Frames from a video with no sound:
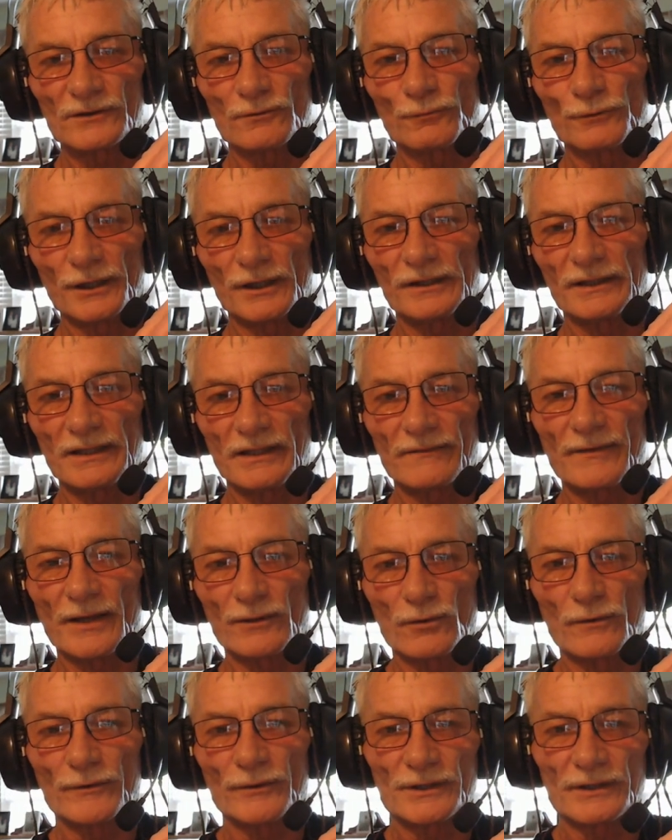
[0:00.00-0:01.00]
So we're going to give
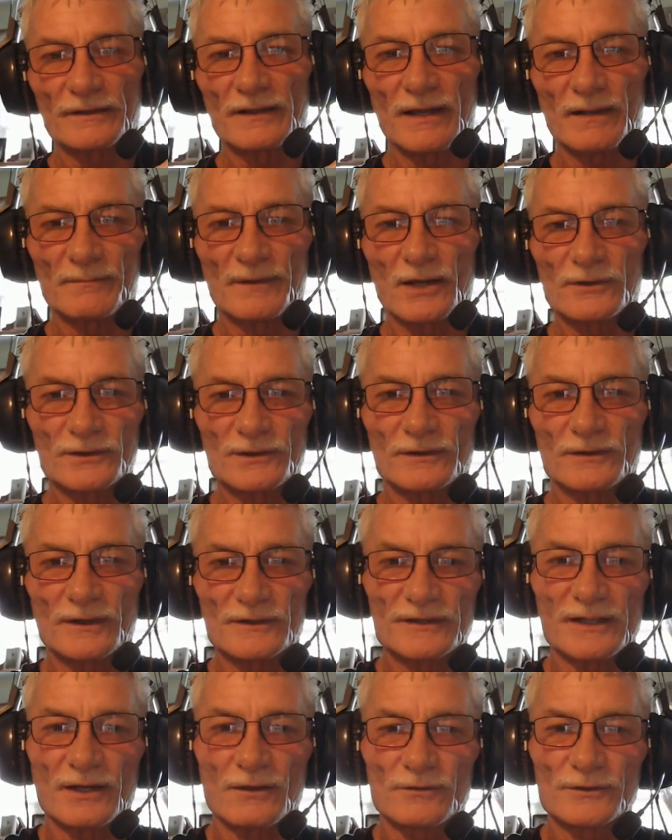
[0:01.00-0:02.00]
that over to them now. So the
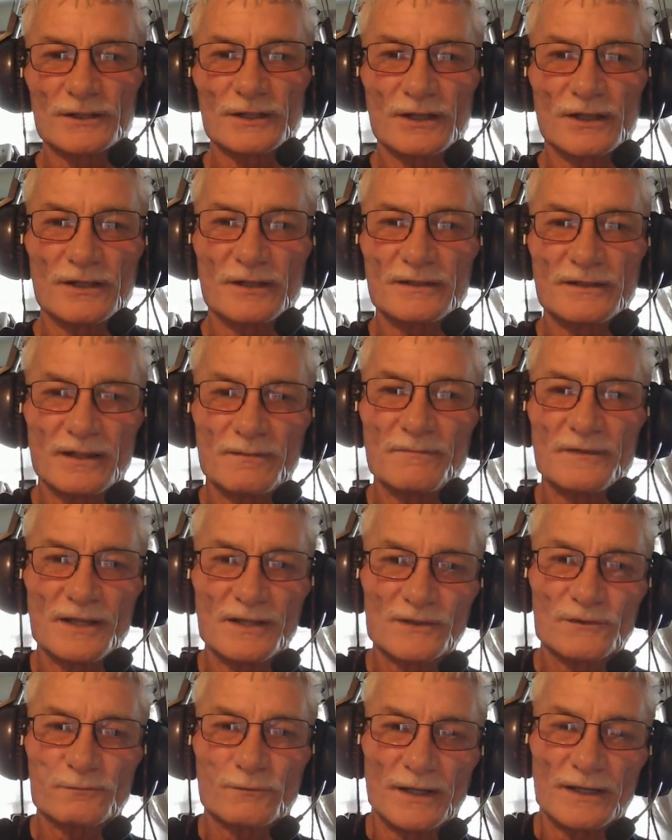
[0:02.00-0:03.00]
scales are going to tip
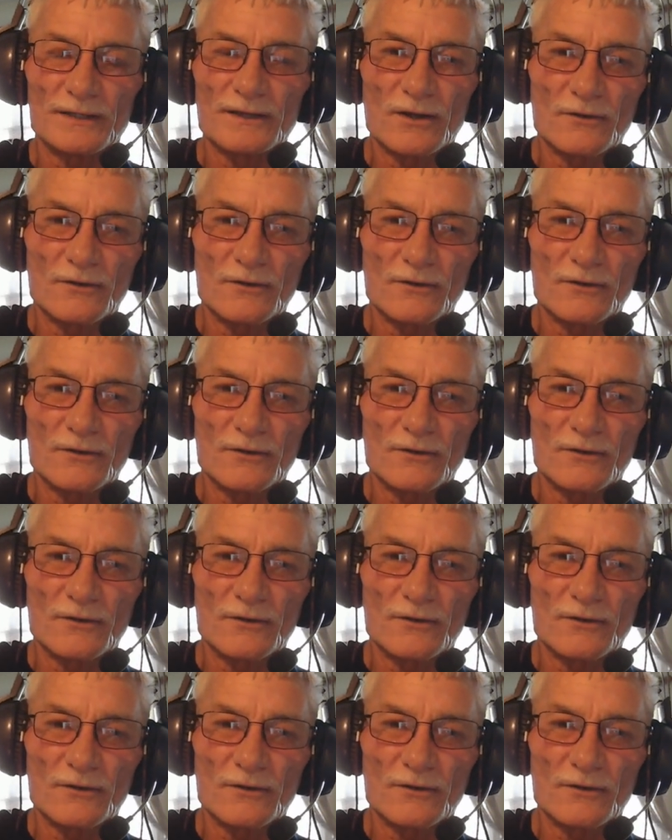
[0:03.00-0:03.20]
this way.